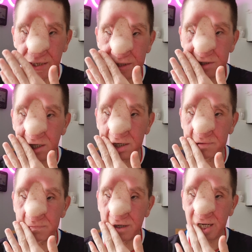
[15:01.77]
and
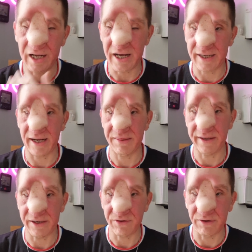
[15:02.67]
I can't
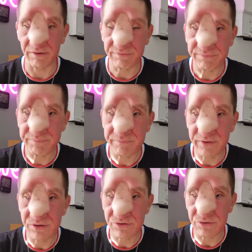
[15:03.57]
thank you enough.
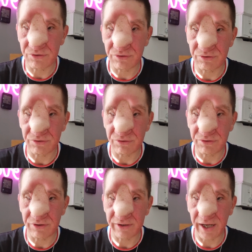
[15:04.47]

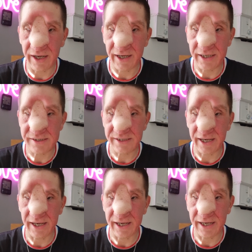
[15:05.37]
So that is
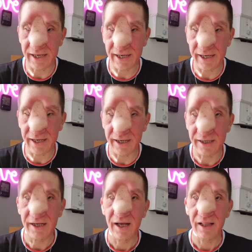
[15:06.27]
a
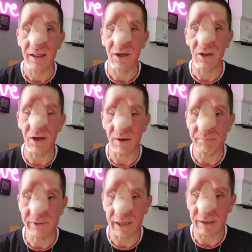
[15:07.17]
little
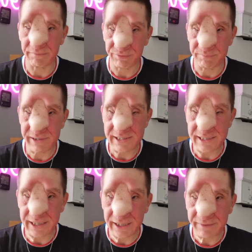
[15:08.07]
update from me
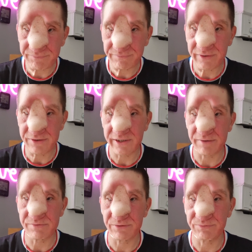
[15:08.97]
today in
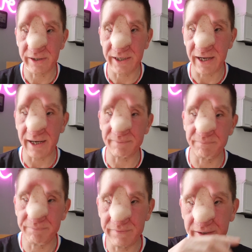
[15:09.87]
terms of where I
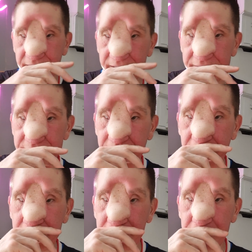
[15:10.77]
am, and
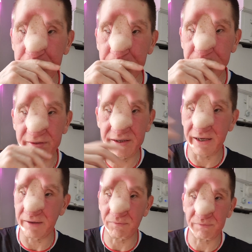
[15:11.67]

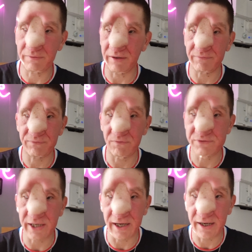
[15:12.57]
yeah, I've
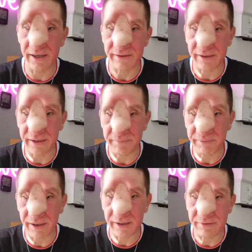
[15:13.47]
obviously had a
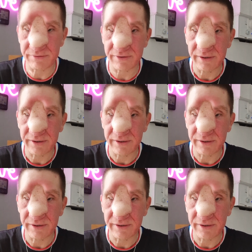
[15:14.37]
bad